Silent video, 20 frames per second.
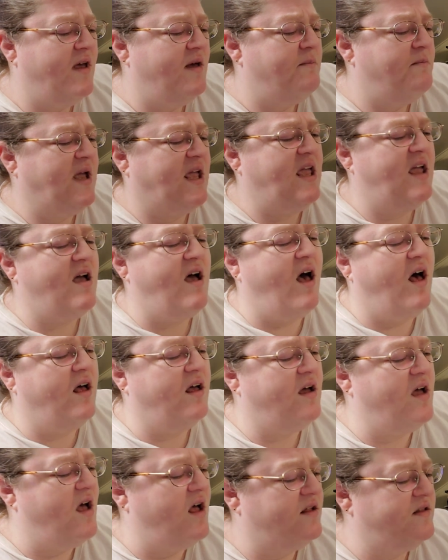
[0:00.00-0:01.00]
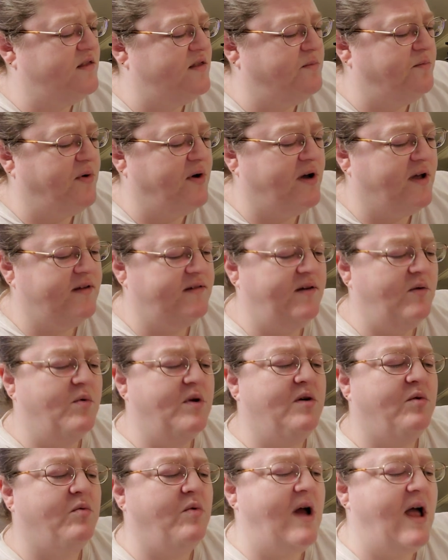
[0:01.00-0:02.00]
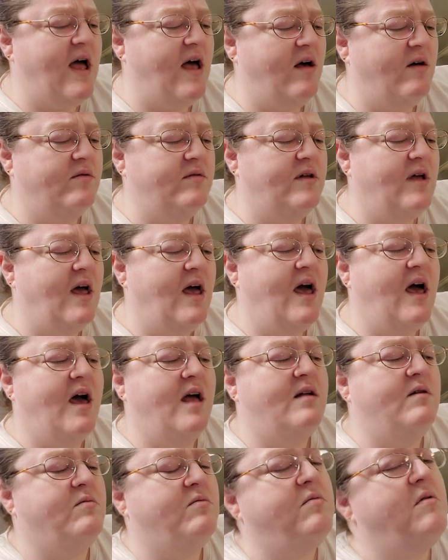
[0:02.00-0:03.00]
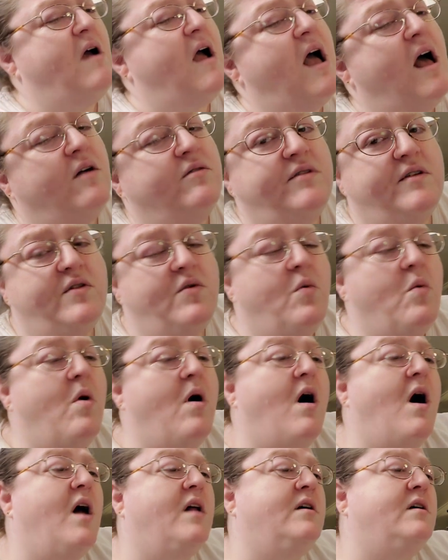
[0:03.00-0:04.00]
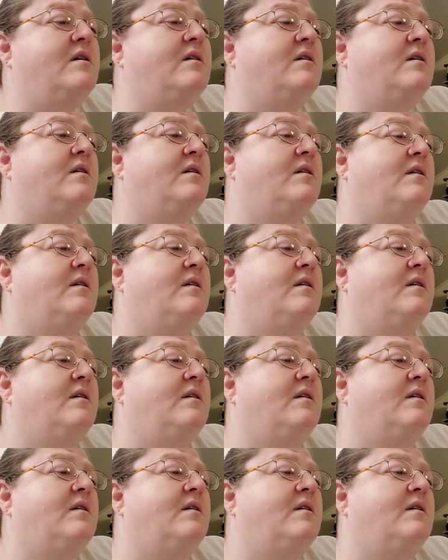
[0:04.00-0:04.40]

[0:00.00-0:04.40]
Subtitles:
Mickey hung on to the book as he went around and around in the water.